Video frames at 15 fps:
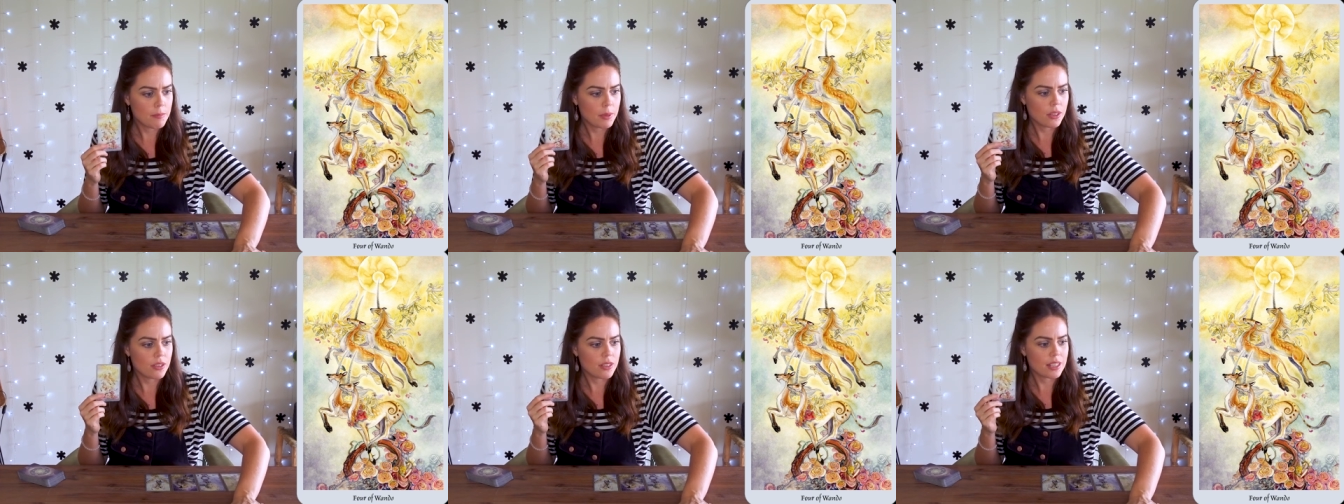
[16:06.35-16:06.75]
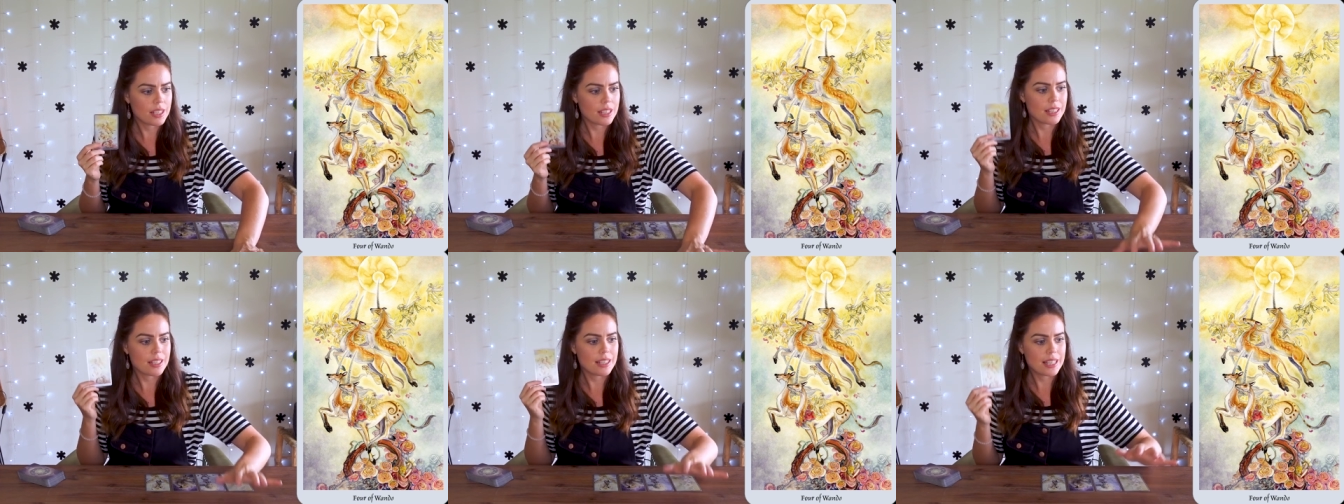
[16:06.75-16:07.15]

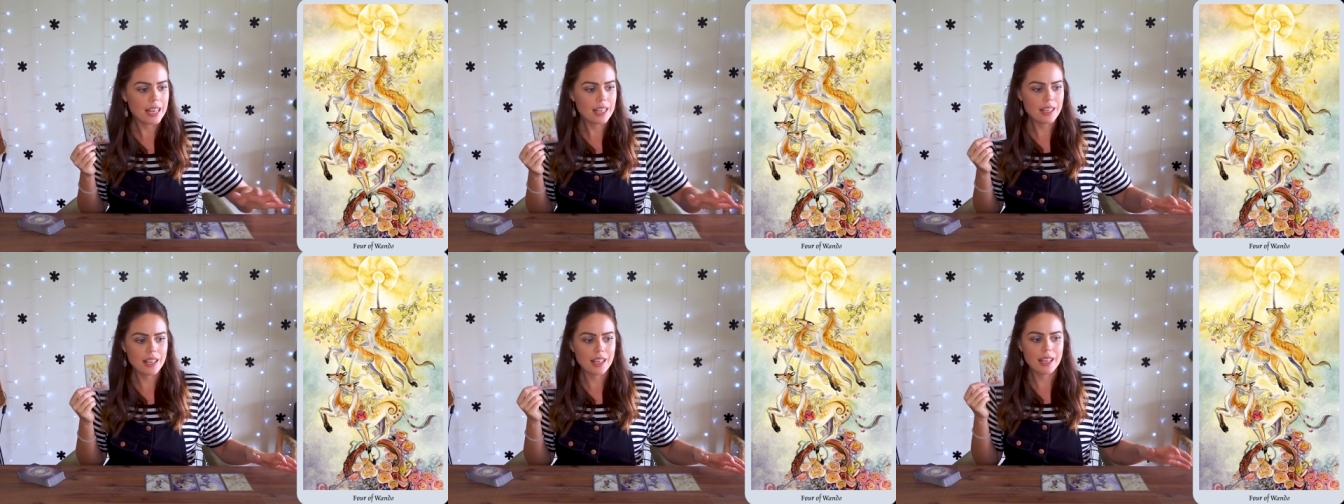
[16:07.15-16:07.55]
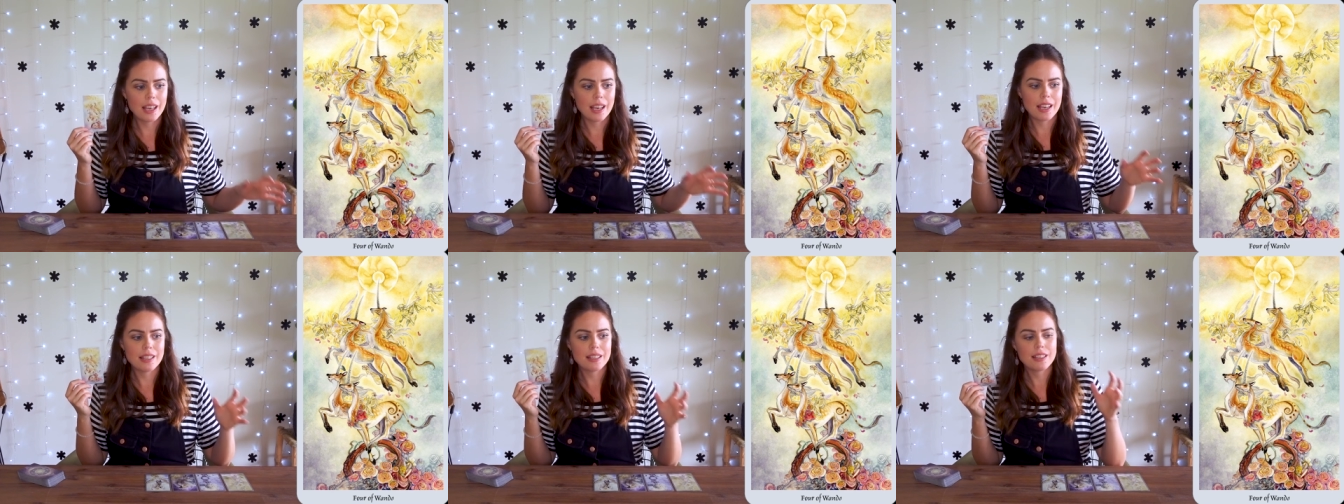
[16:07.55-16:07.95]
because
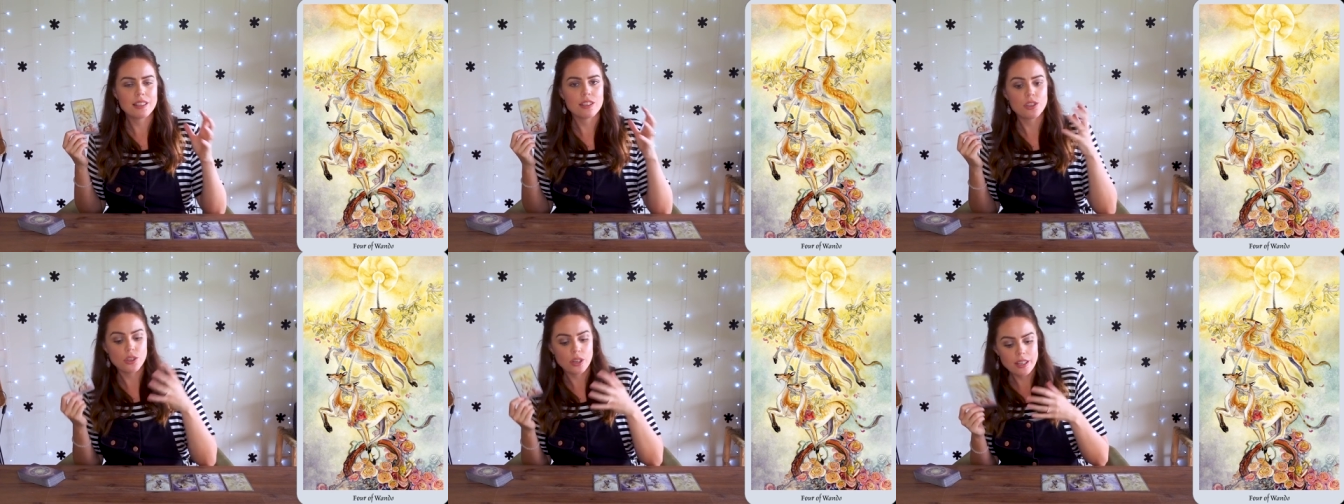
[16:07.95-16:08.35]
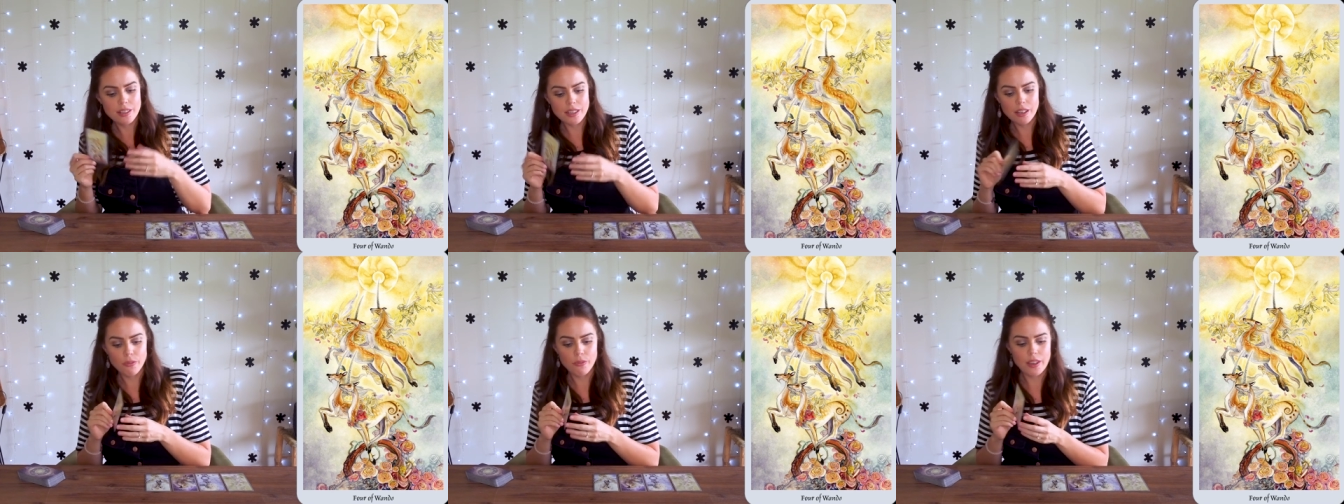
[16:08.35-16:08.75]
Saturday is the
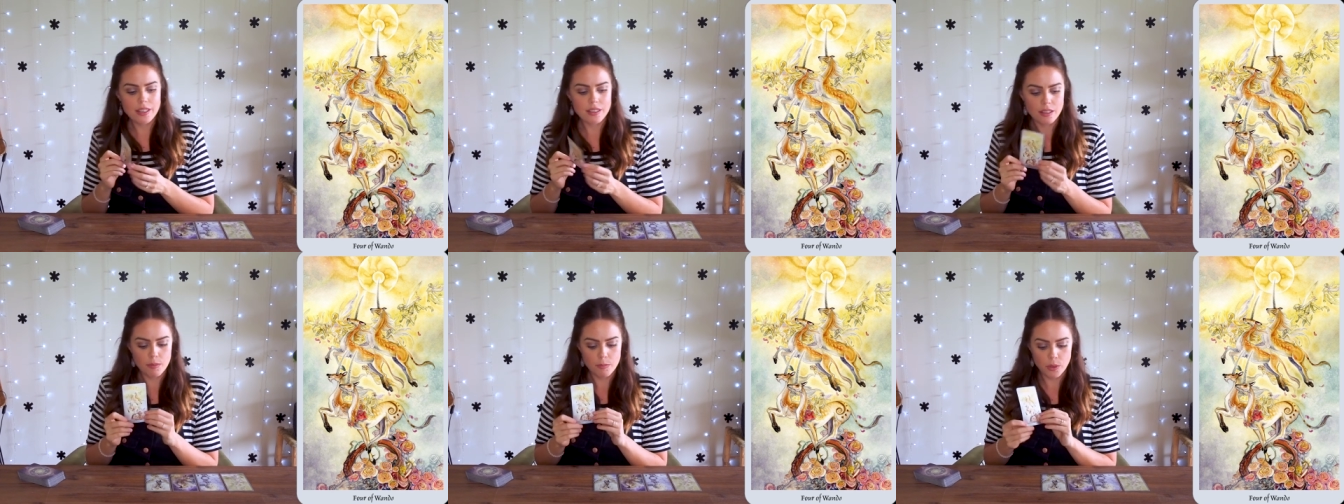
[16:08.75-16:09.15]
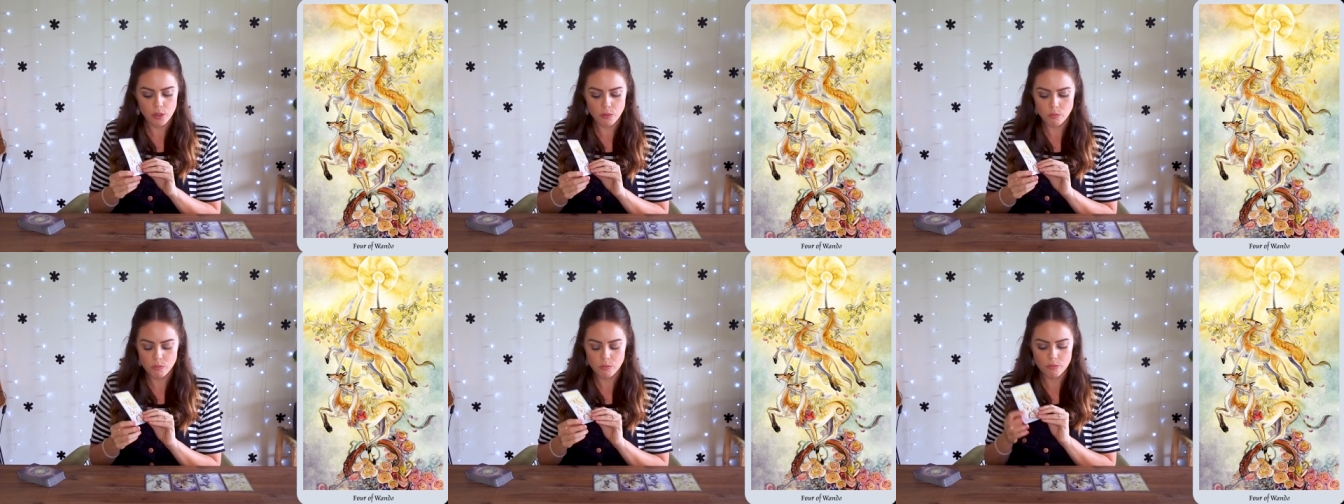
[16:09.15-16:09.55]
trusting phase of the
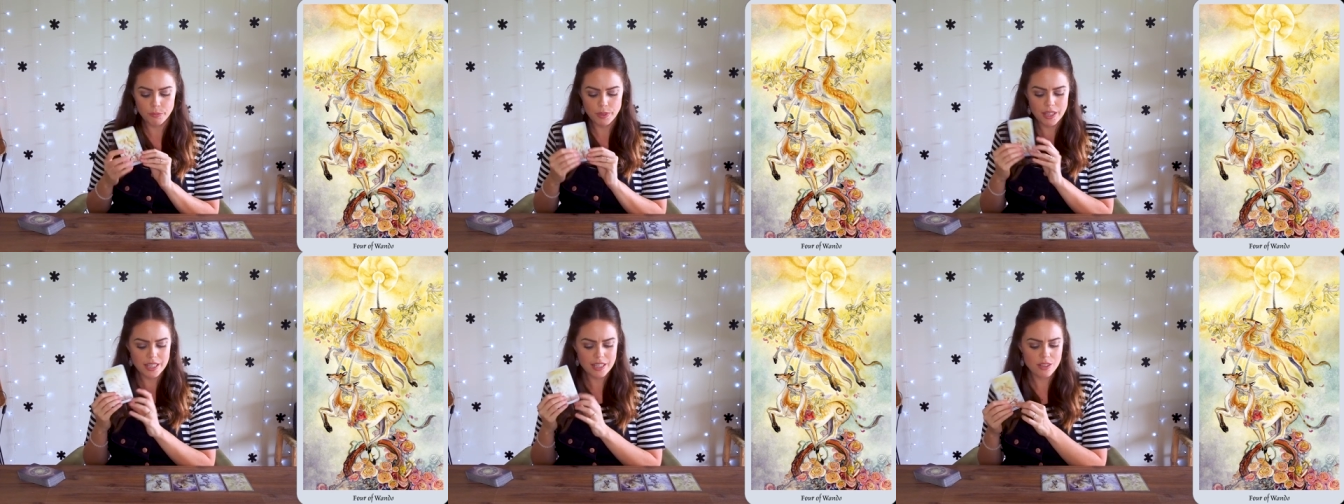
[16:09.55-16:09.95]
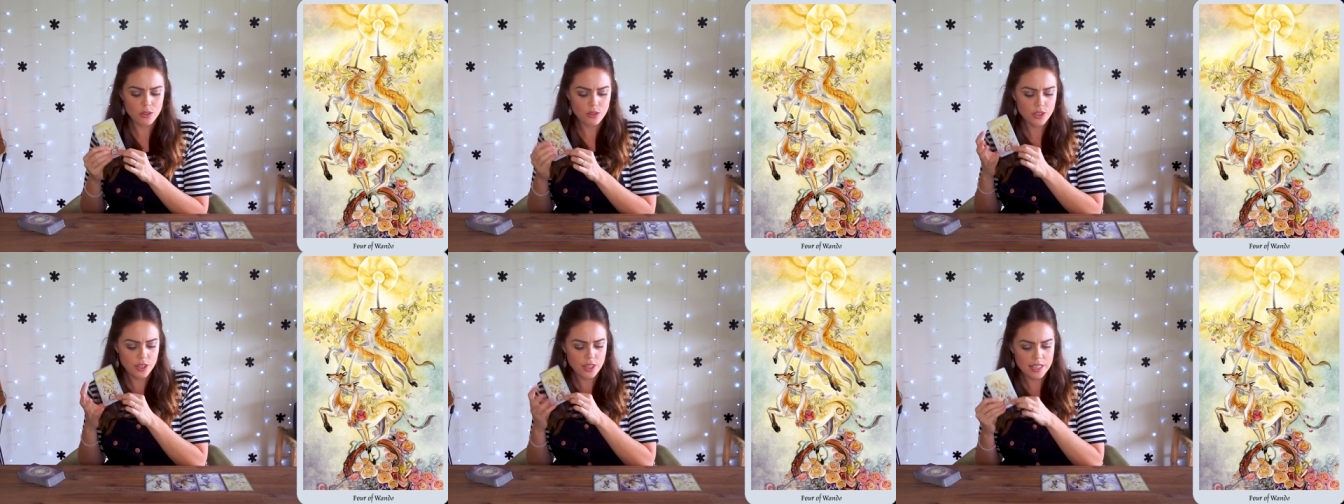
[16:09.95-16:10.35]
moon, but this is
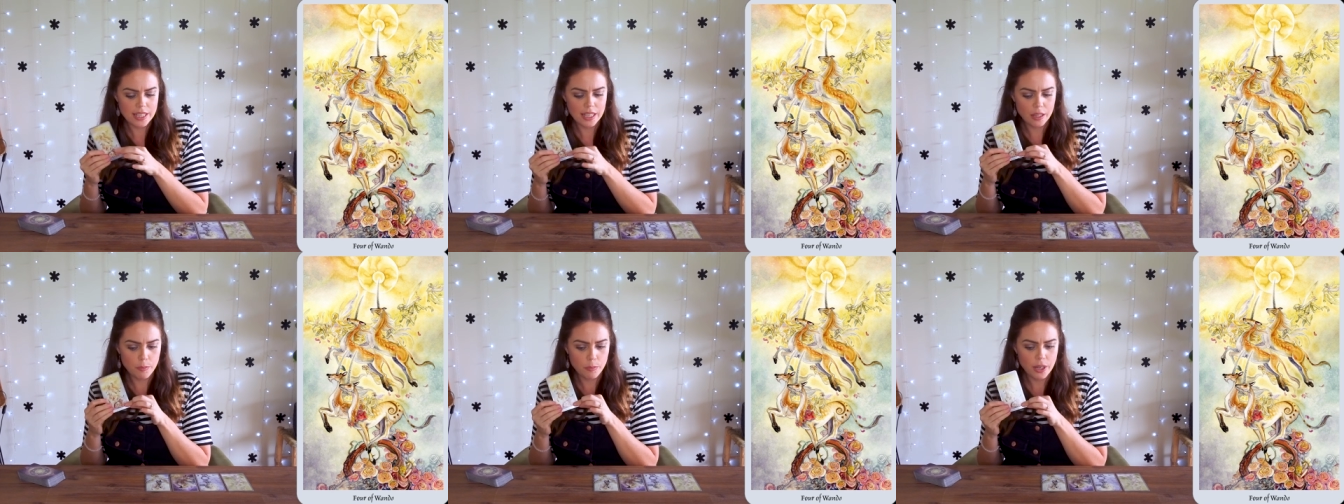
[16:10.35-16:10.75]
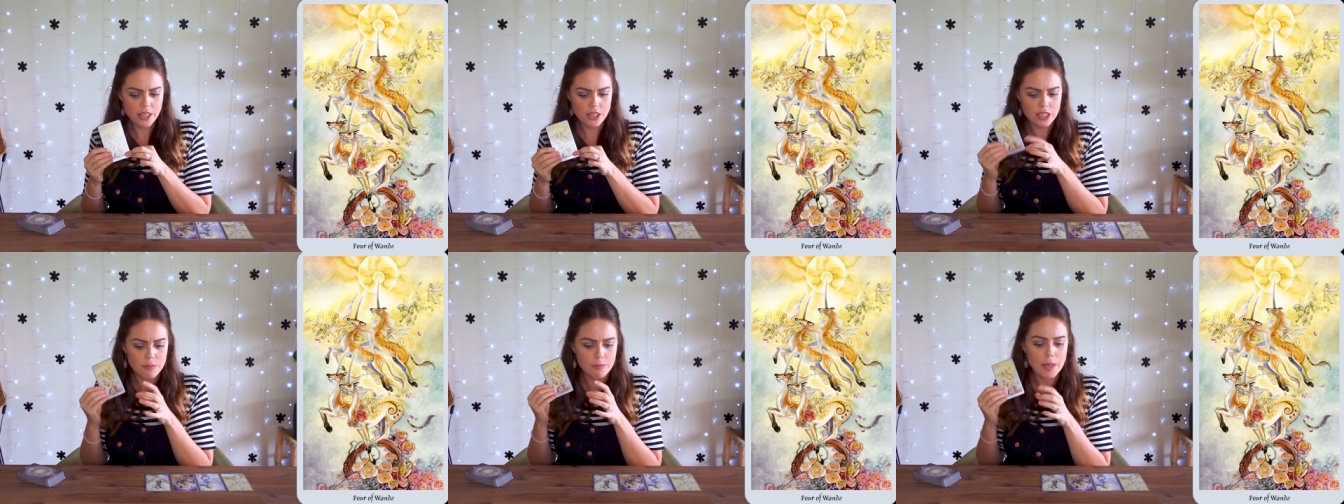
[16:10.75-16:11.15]
also the celebration.